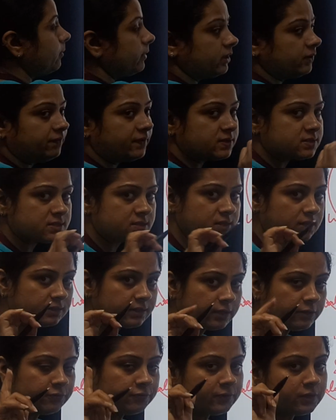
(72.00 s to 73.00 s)
many phases are
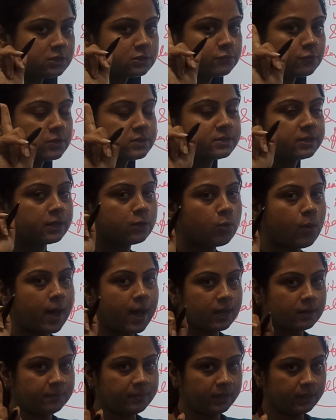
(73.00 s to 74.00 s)
there? First was
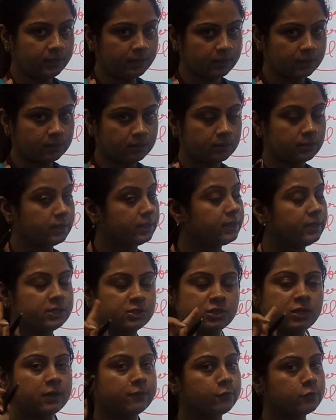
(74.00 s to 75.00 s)
requirement.
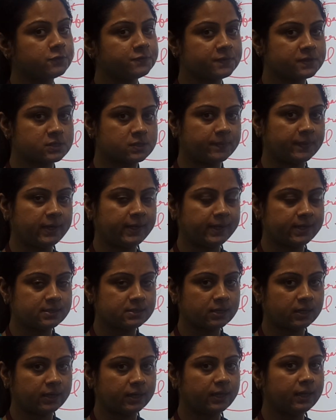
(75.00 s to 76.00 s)
Initially it was feasibility
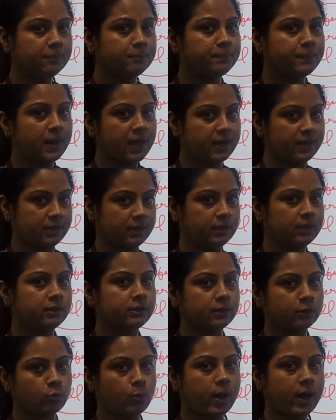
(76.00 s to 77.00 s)
study,
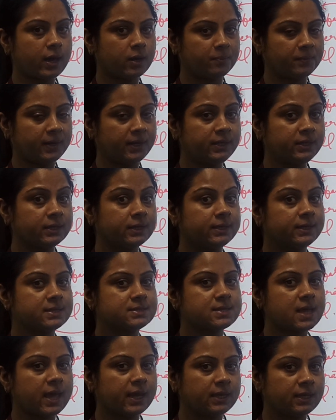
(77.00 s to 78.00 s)
planning, requirement,
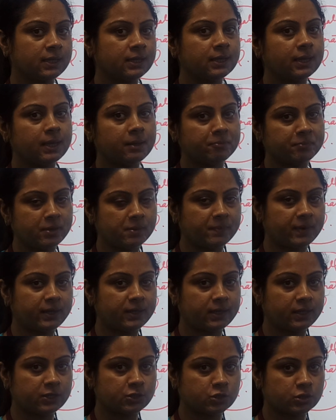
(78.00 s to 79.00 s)
designing,
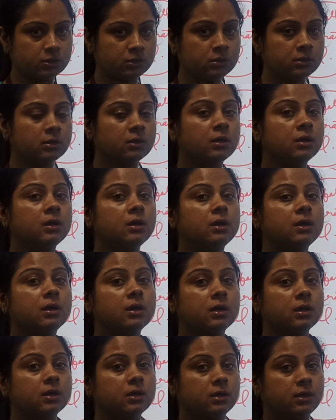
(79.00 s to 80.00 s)
implementation,
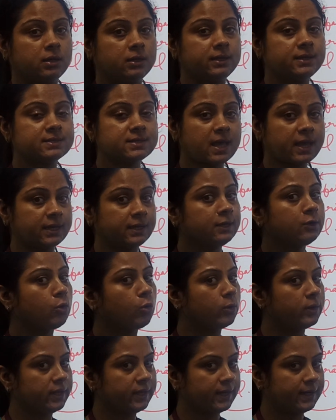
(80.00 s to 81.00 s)
designing,
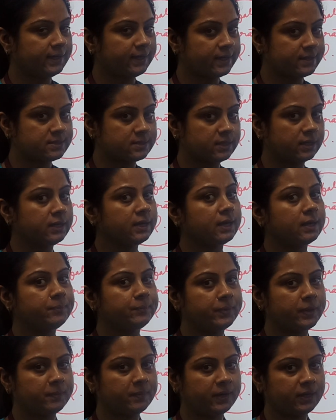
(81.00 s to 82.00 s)
coding and testing,
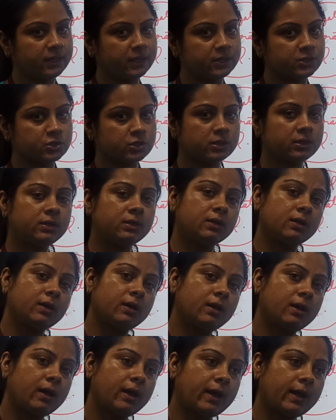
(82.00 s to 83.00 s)
implementation,
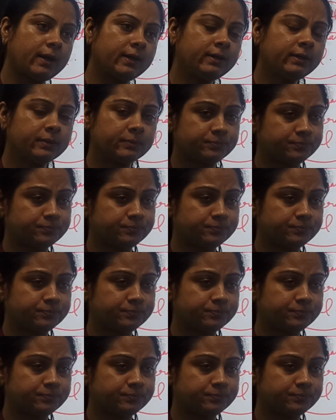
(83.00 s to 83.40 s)
and